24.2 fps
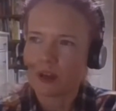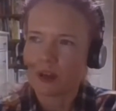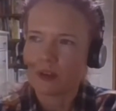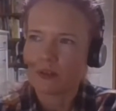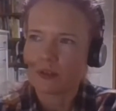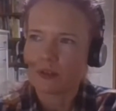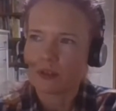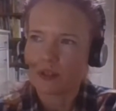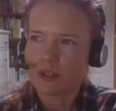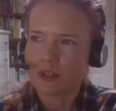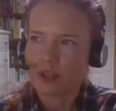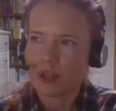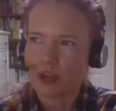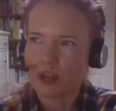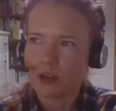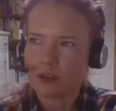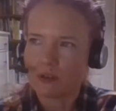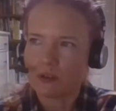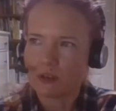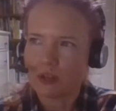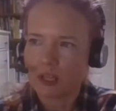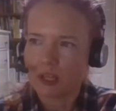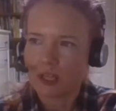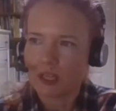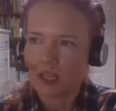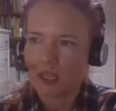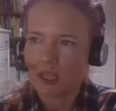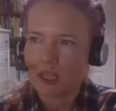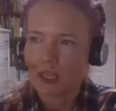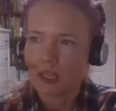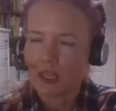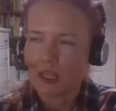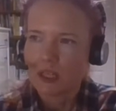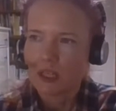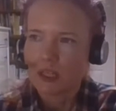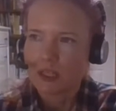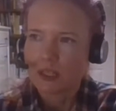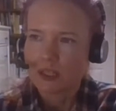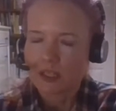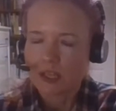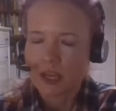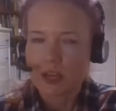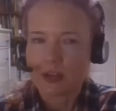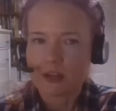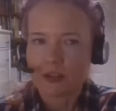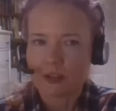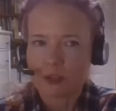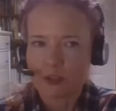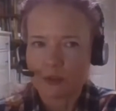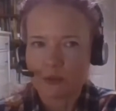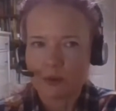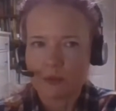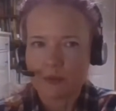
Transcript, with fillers: I was the only technical